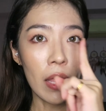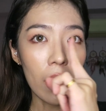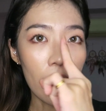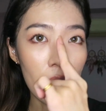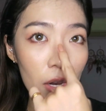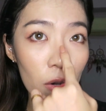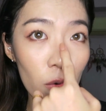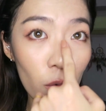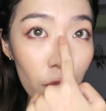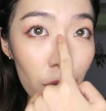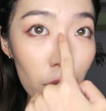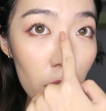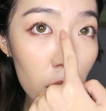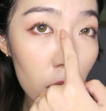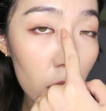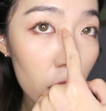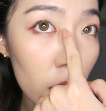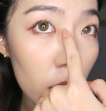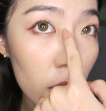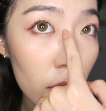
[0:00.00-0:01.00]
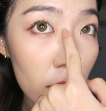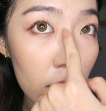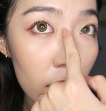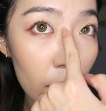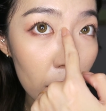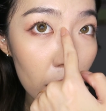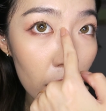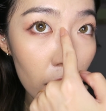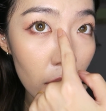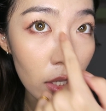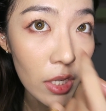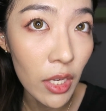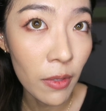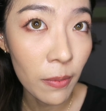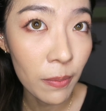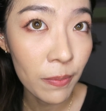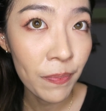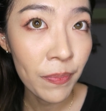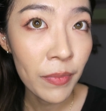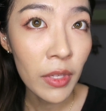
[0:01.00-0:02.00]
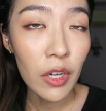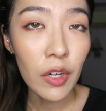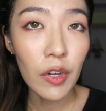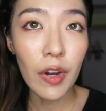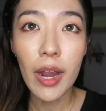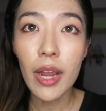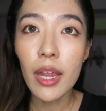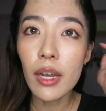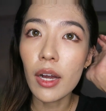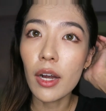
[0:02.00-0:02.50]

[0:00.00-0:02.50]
And then over here there's some caking, right?